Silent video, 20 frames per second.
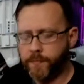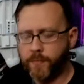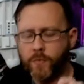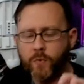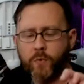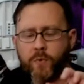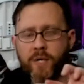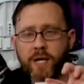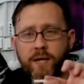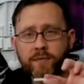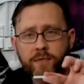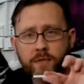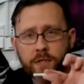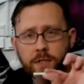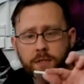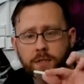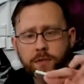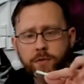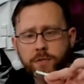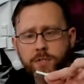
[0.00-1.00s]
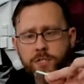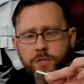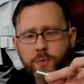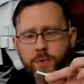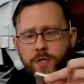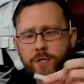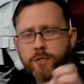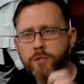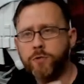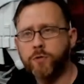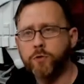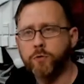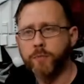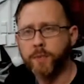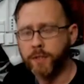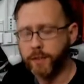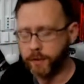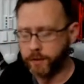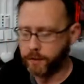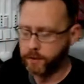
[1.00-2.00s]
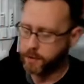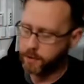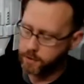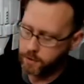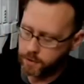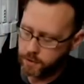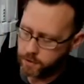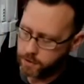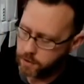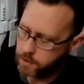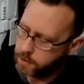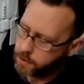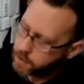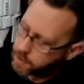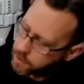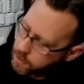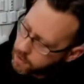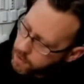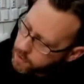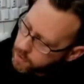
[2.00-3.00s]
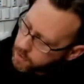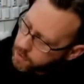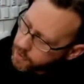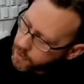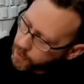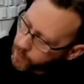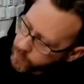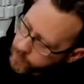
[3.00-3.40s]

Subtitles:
We have a little square tube that we're